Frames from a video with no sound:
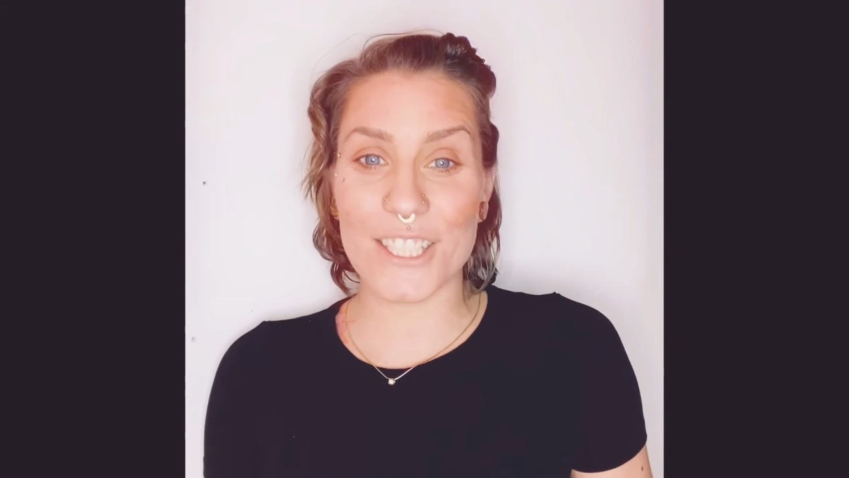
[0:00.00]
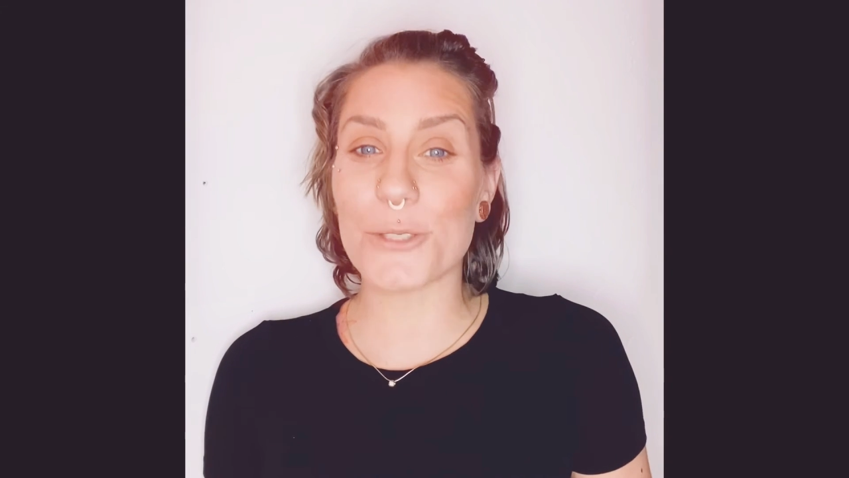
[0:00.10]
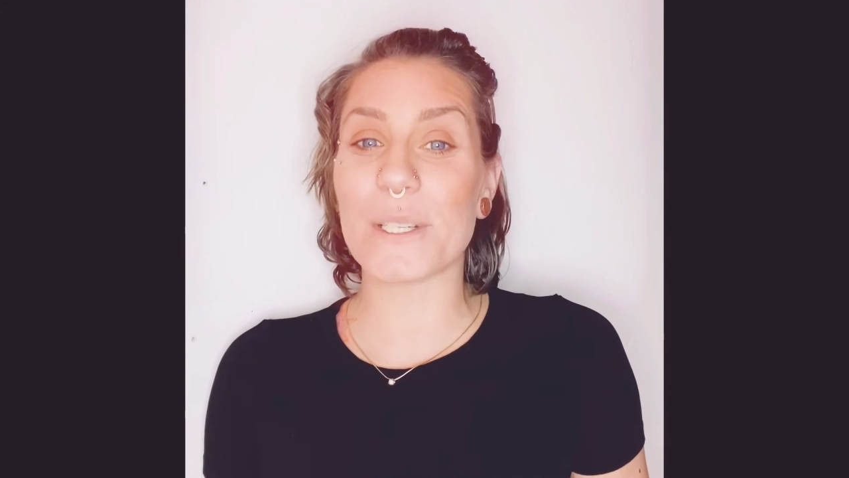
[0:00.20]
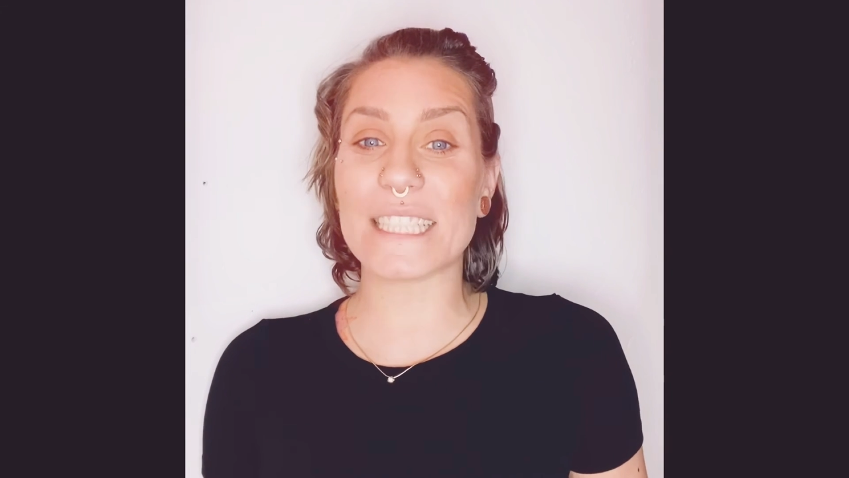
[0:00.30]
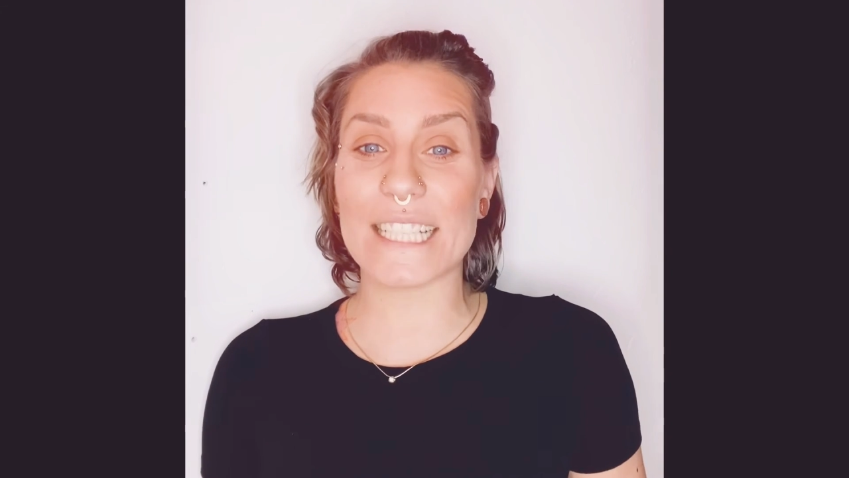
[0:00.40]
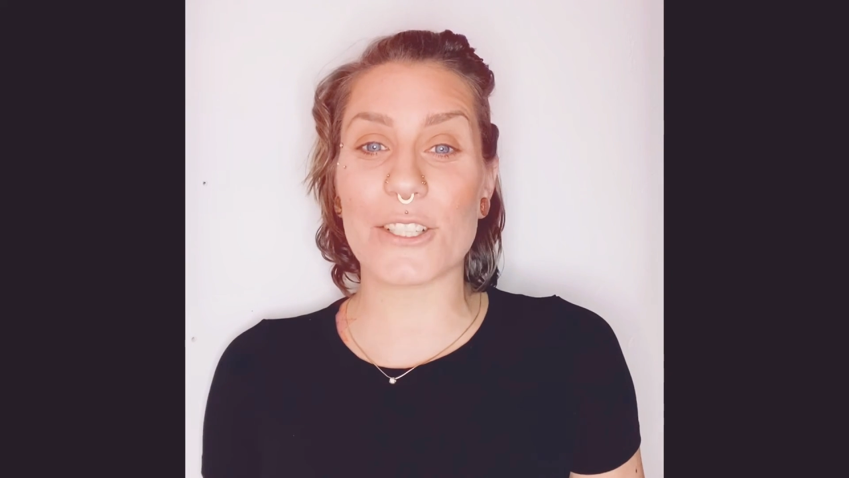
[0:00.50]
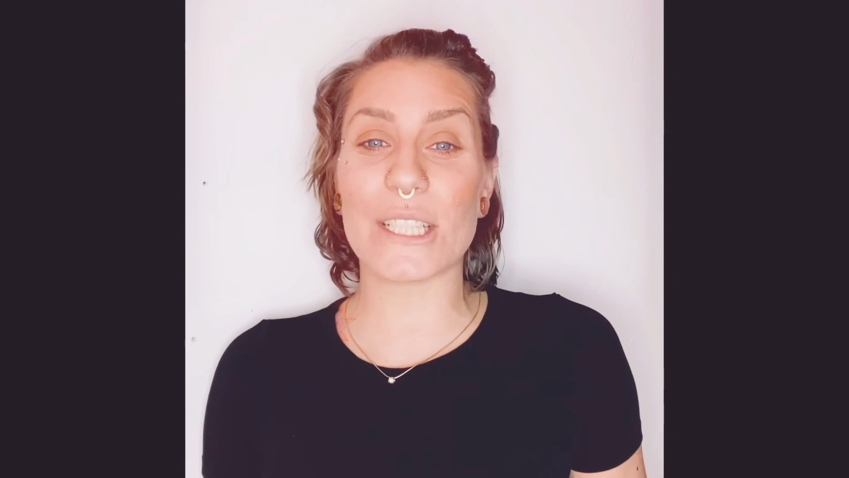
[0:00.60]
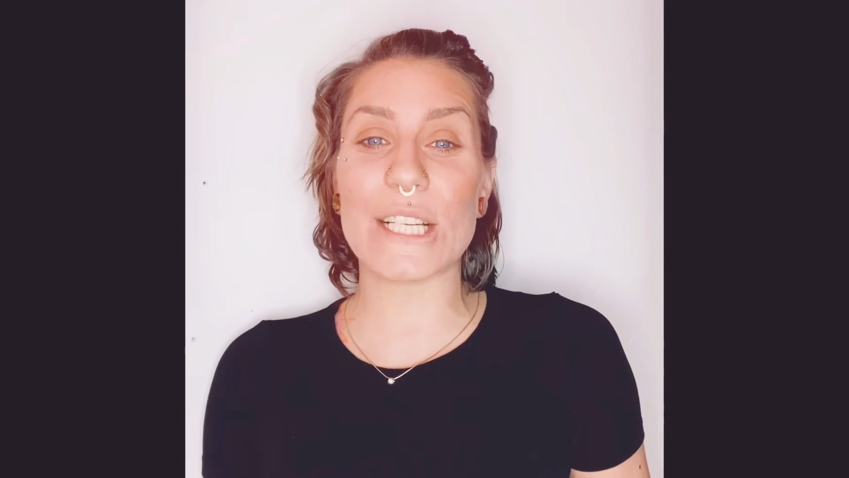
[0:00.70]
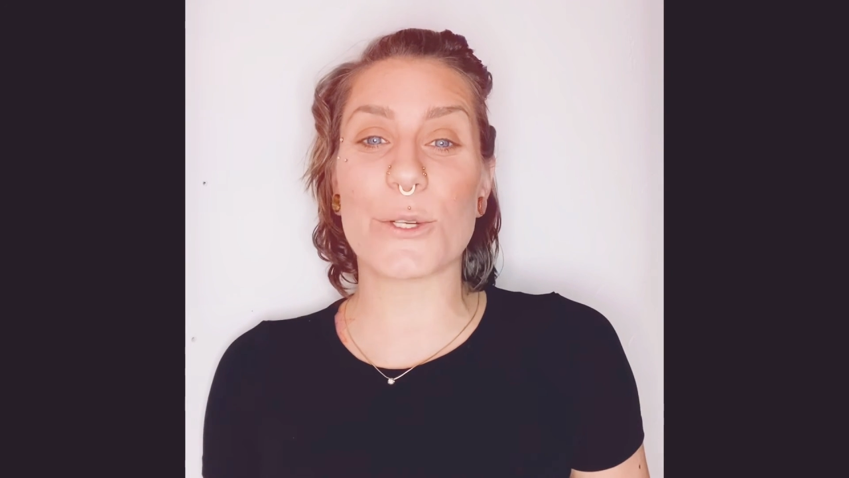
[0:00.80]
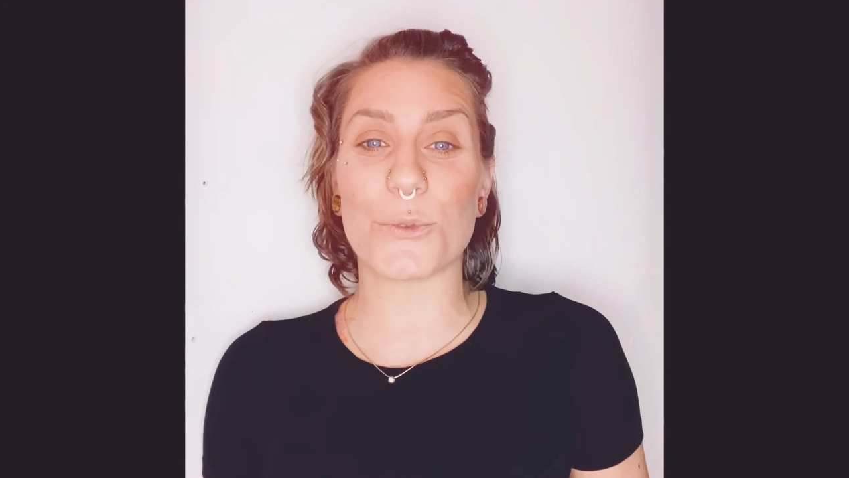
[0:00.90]
you are
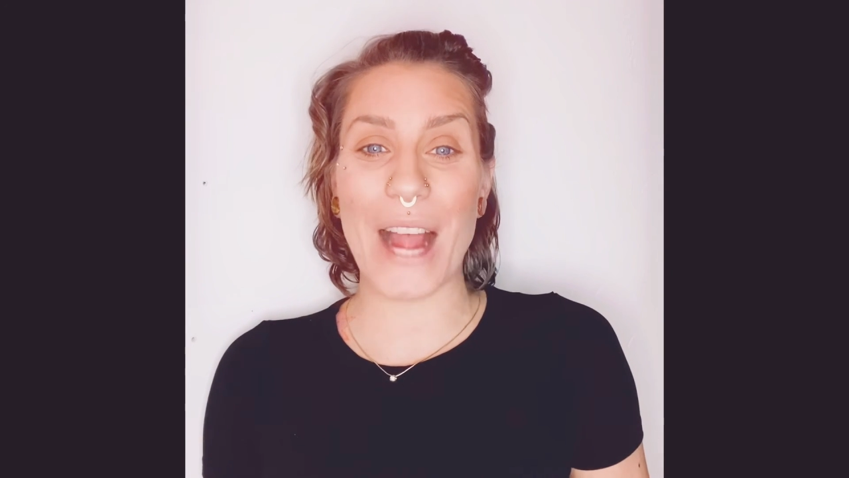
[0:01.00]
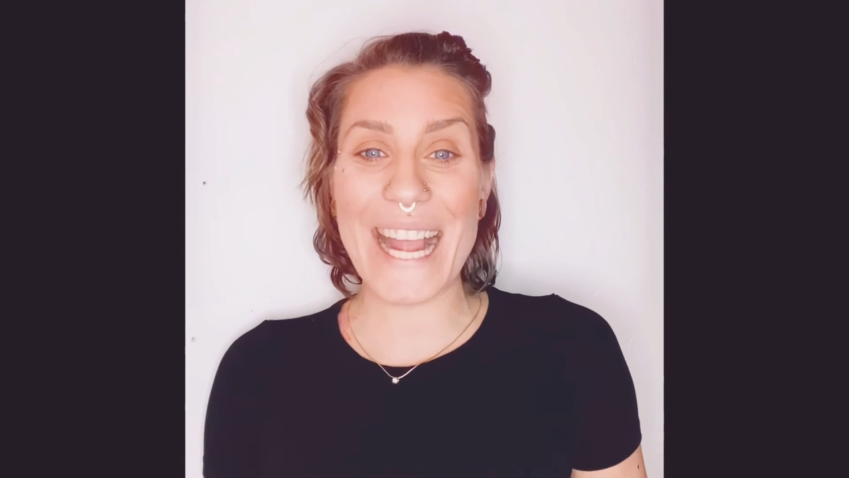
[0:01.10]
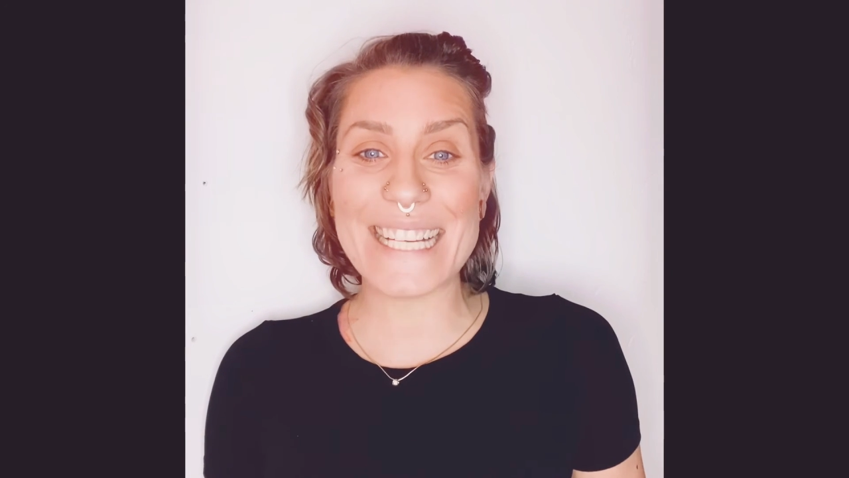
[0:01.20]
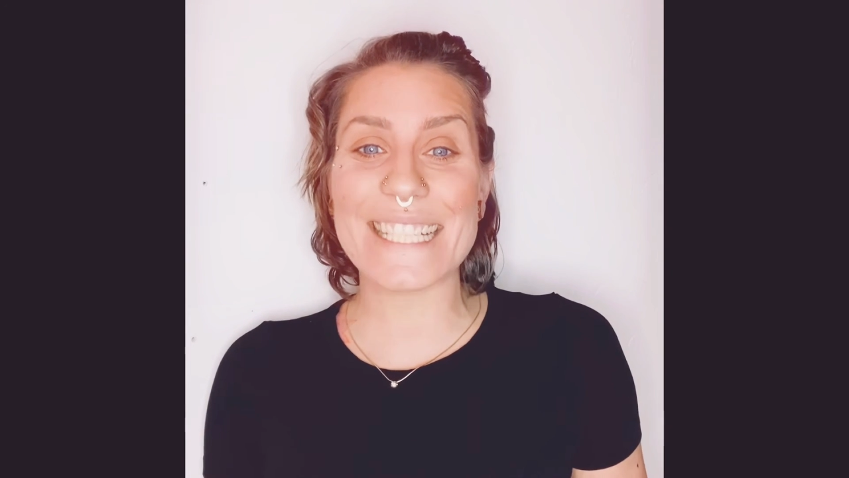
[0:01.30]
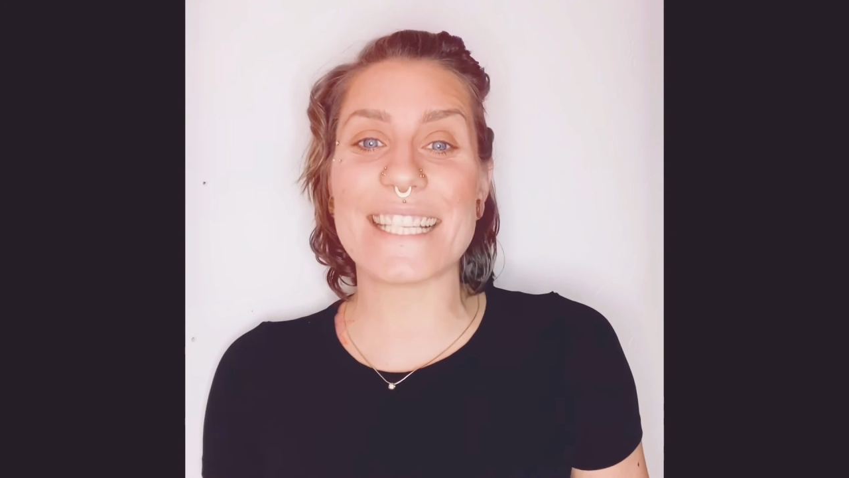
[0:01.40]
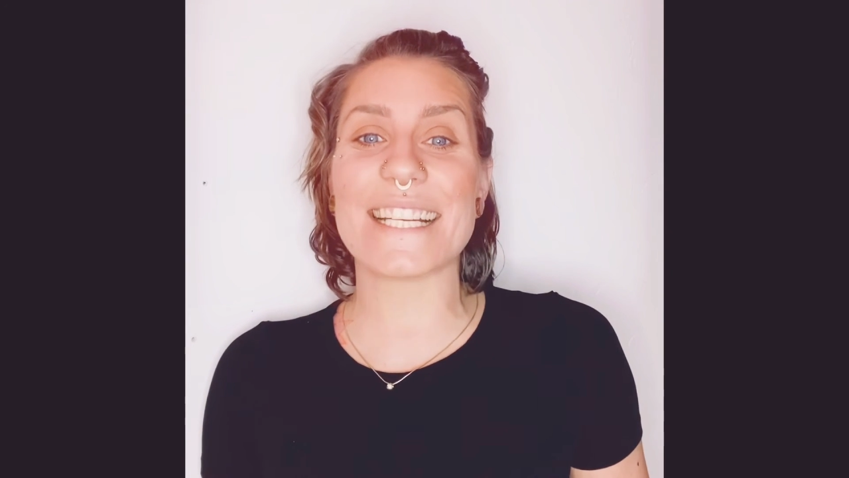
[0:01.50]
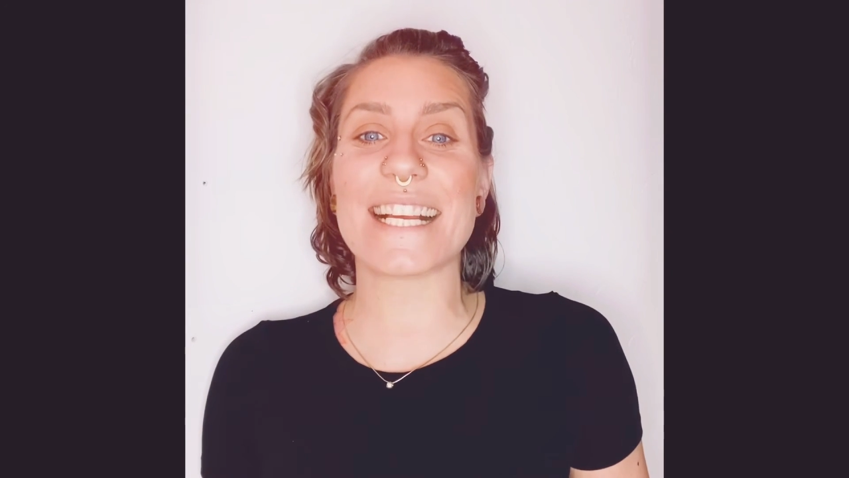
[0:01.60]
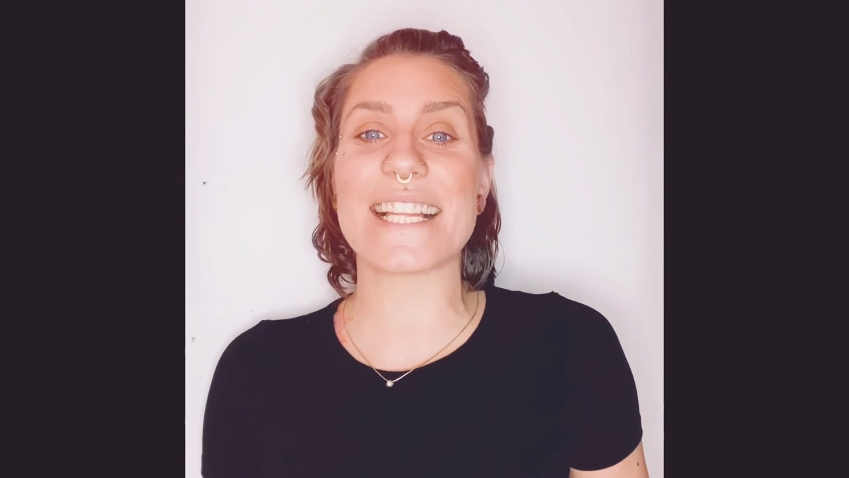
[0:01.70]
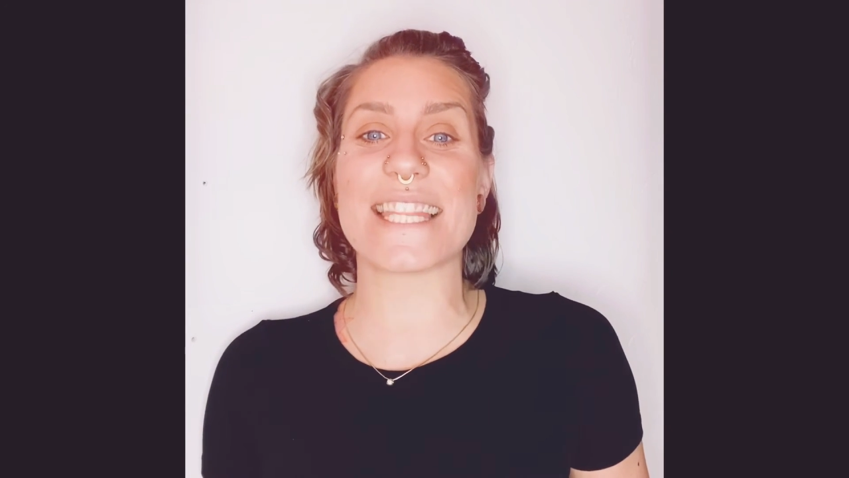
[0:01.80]
literally grinding